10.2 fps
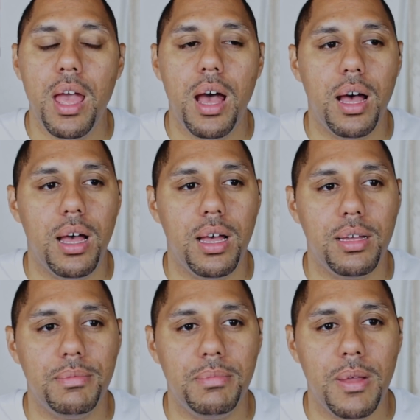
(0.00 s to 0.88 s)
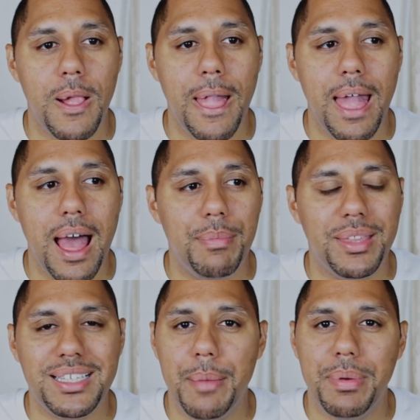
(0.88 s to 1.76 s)
I'm
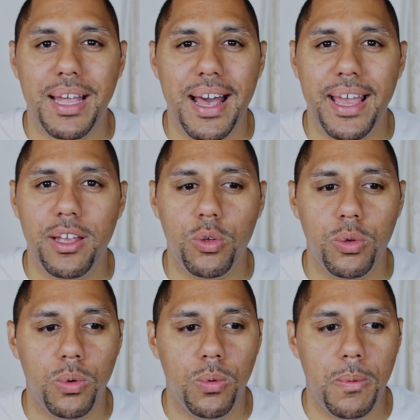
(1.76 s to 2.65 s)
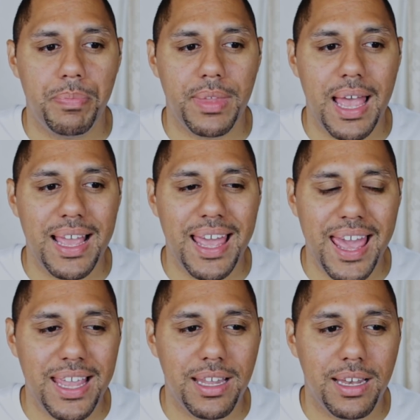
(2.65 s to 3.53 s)
the type of guy who I
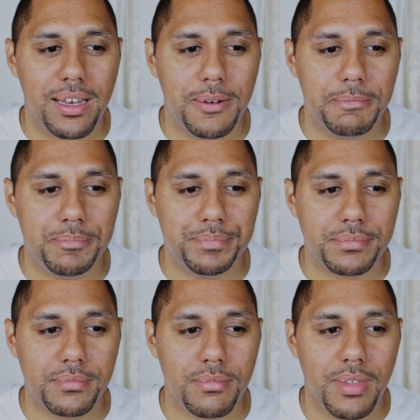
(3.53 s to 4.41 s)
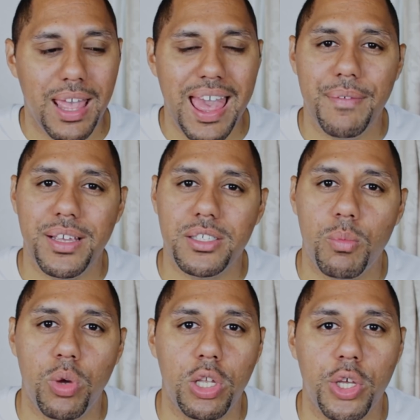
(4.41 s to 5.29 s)
hate having
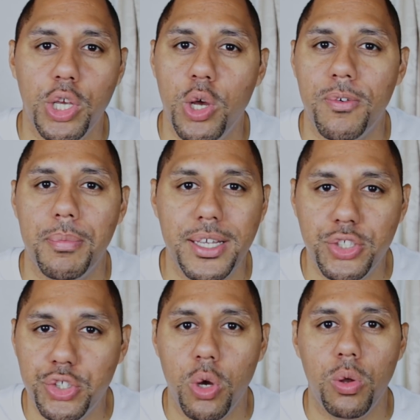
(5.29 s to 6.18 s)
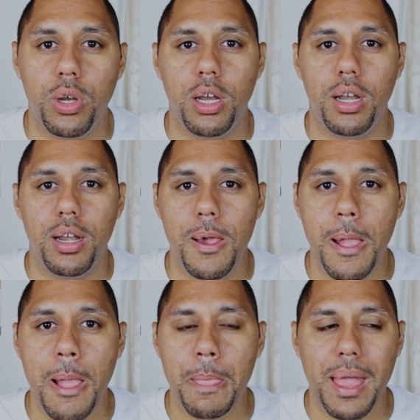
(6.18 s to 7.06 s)
someone looking over my shoulder.
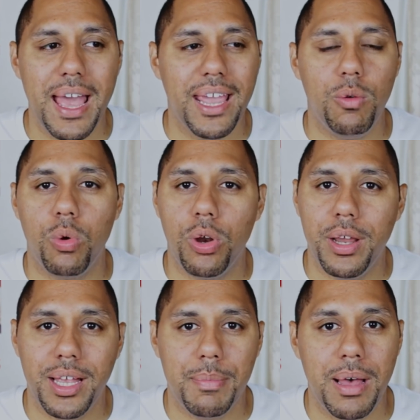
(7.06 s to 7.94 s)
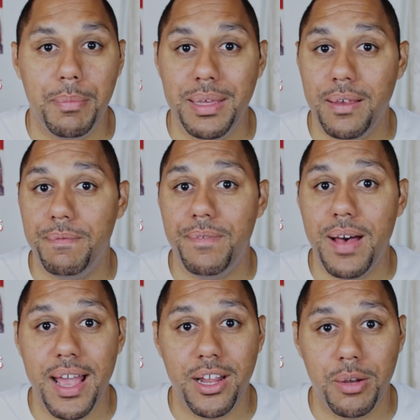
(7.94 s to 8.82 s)
I hate worrying about being
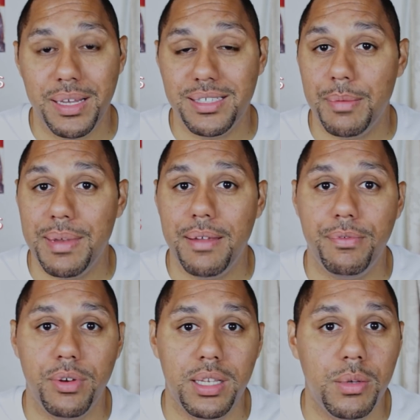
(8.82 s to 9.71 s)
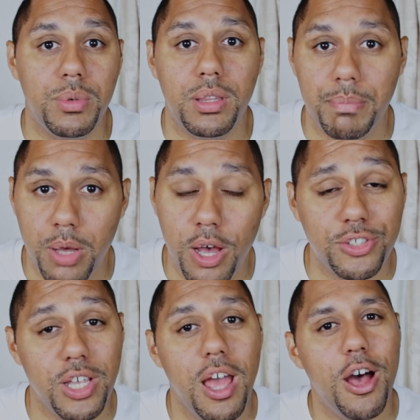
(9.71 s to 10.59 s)
fired because I'm not friendly with the
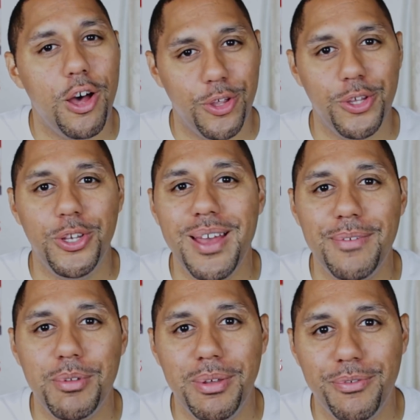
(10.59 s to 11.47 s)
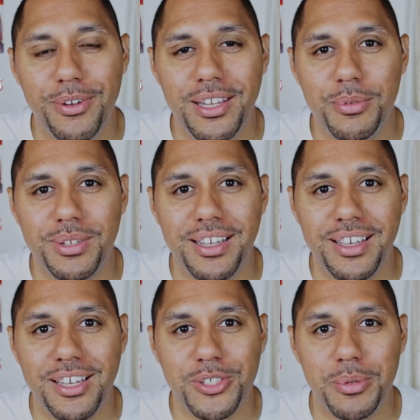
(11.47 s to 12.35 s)
boss. Although you do have to be friendly with the
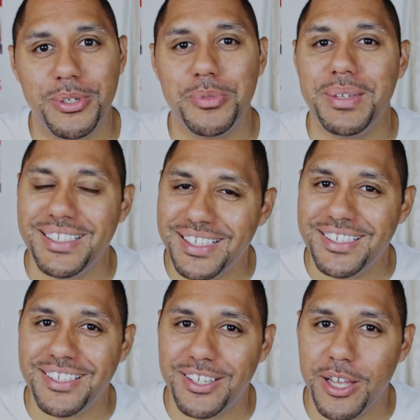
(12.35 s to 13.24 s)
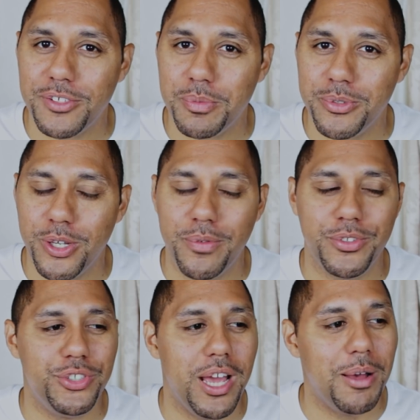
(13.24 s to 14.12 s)
customers because this is a customer
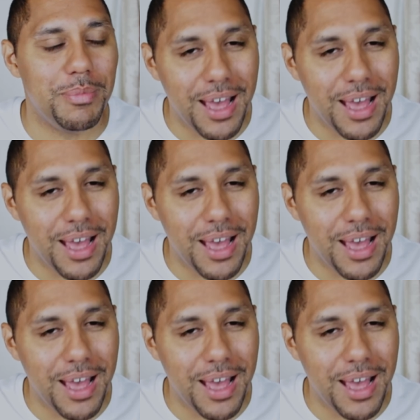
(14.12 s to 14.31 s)
service job.